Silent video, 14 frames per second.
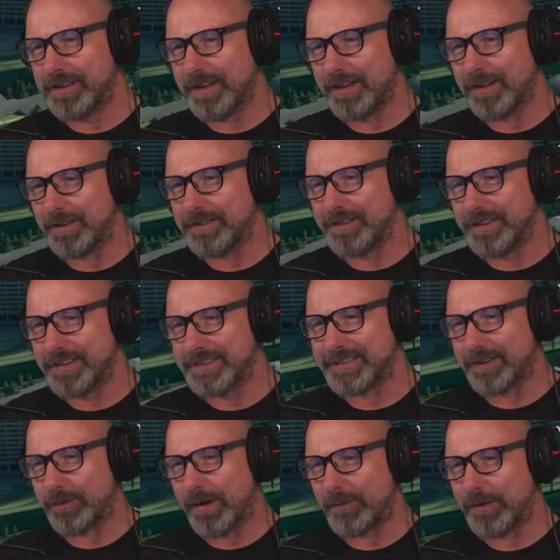It's
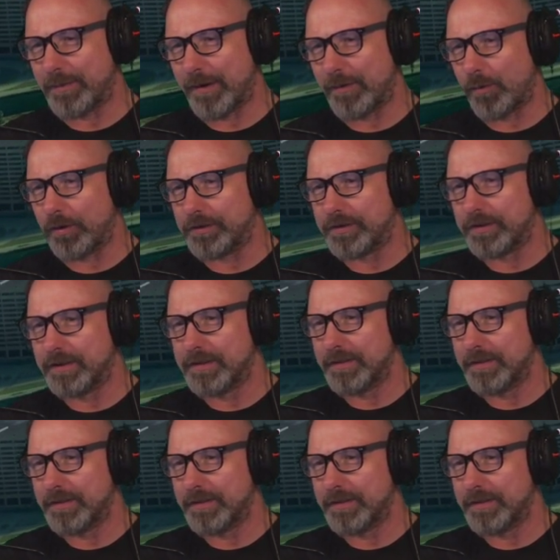surrounded by water.